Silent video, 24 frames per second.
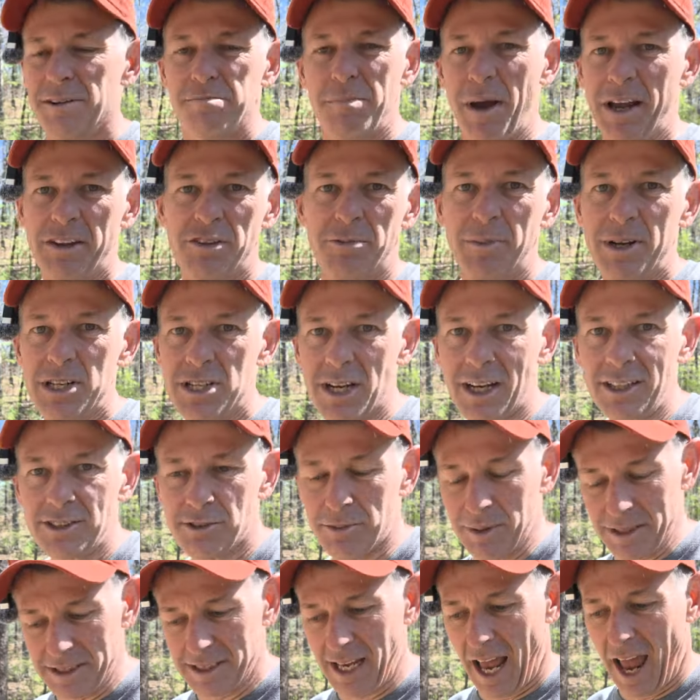make some
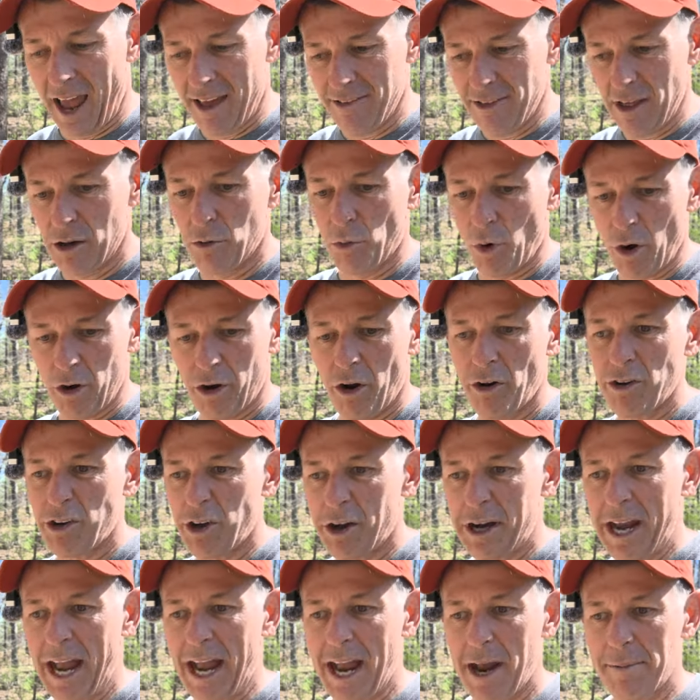adjustments and then work on
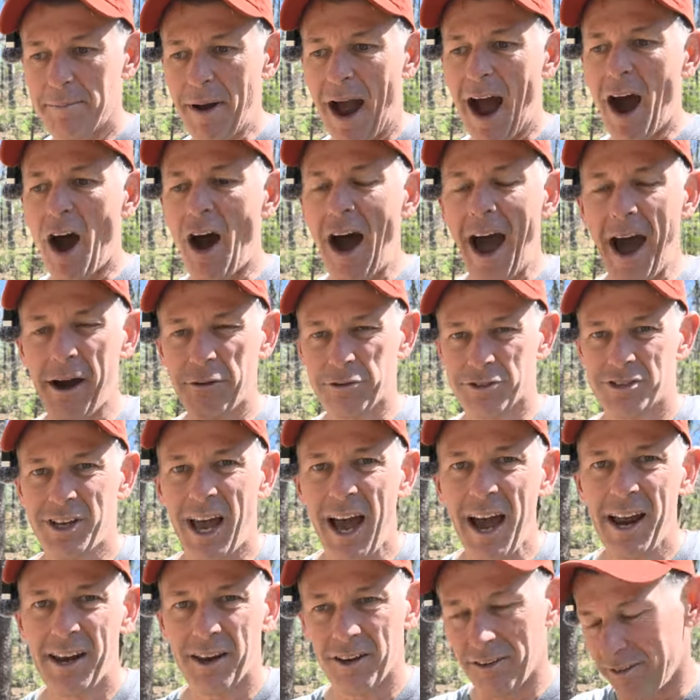your game
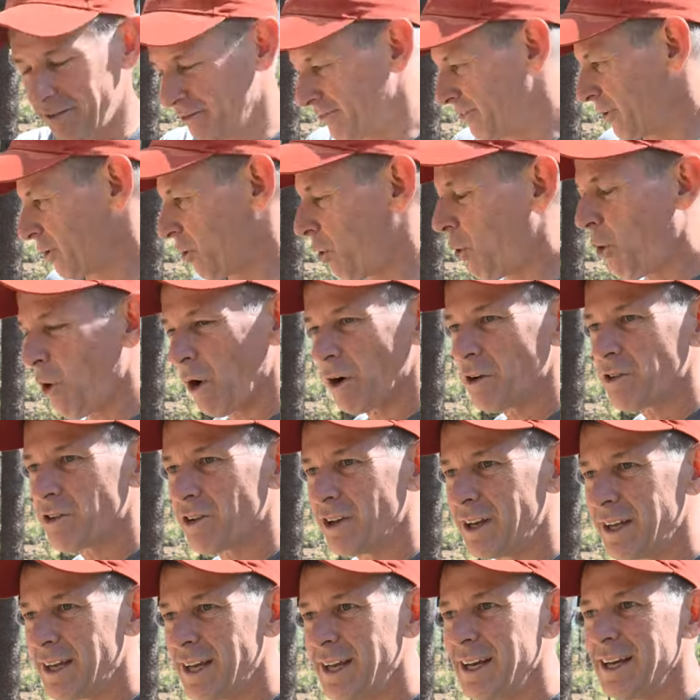outside of the course
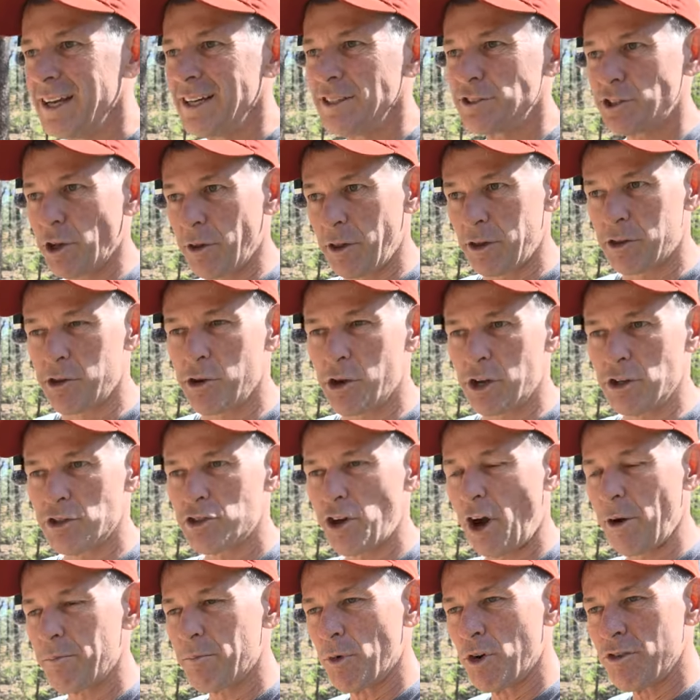so that you can
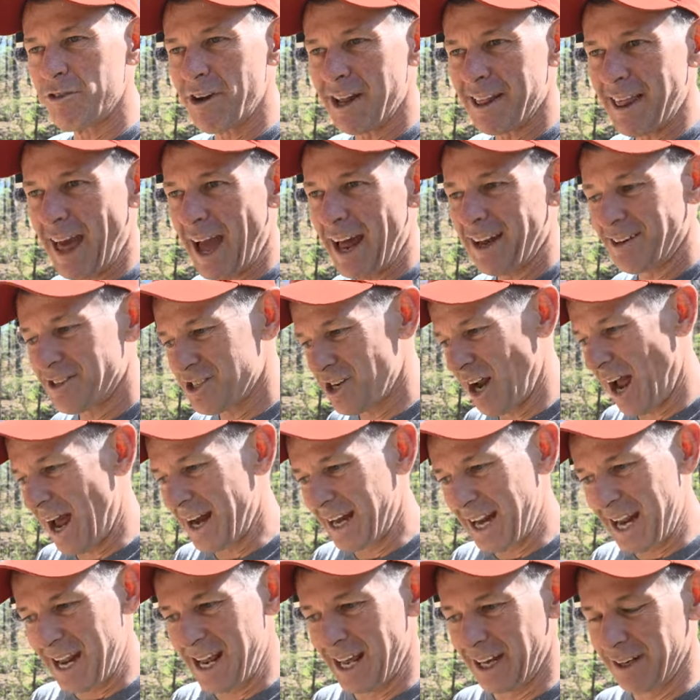start moving that
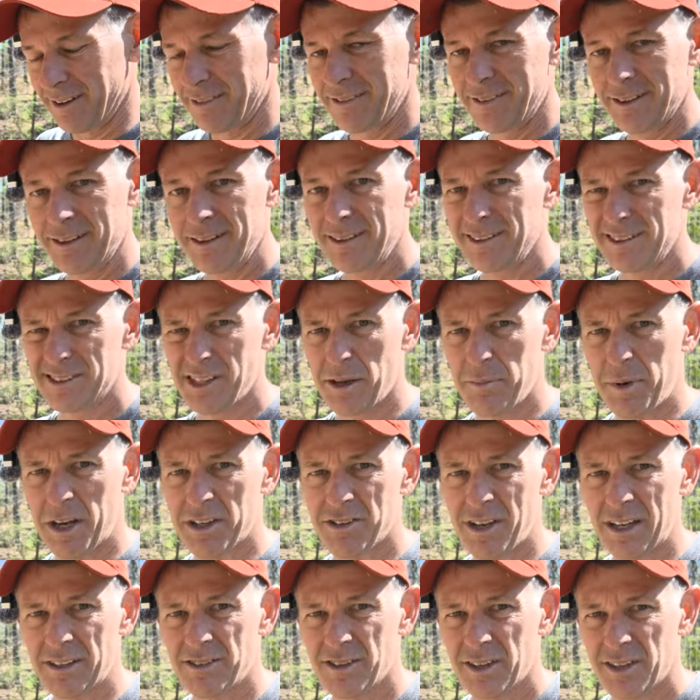shot in. Does that make
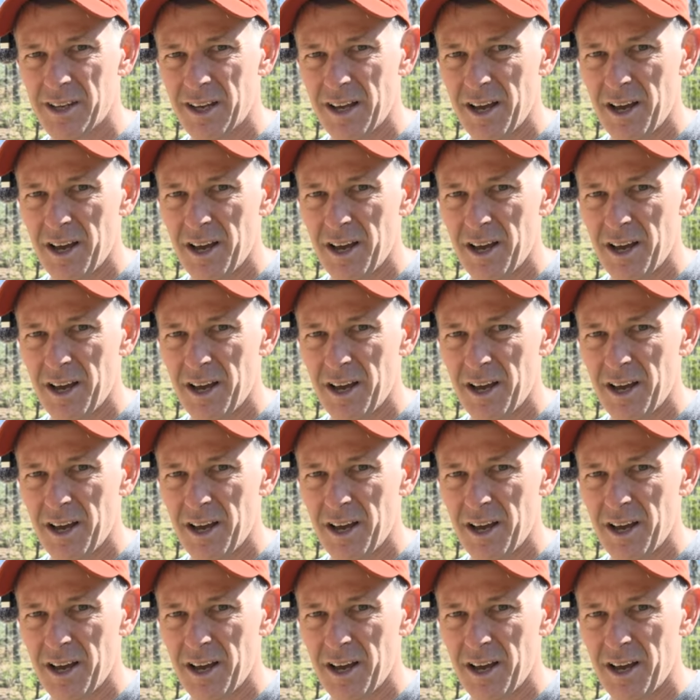sense?